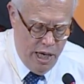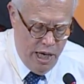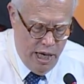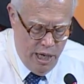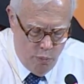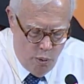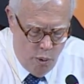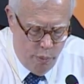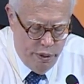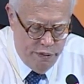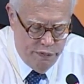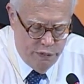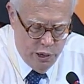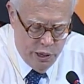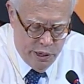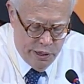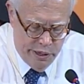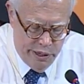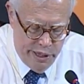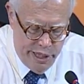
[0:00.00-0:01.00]
And what we've
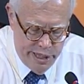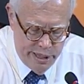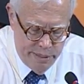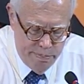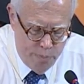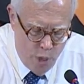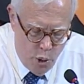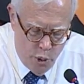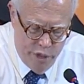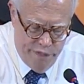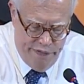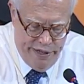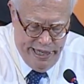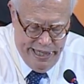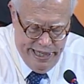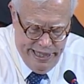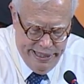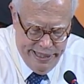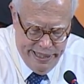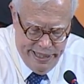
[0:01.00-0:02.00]
learned is
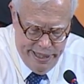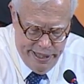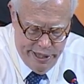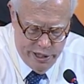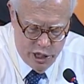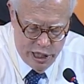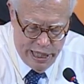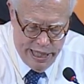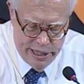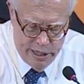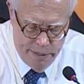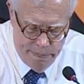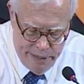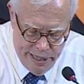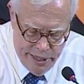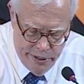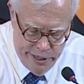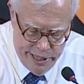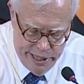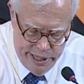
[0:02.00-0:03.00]
motivating the kids, like the
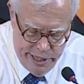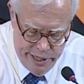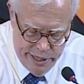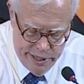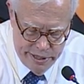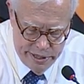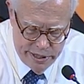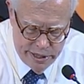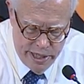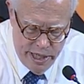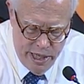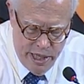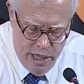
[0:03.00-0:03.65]
Perry kids,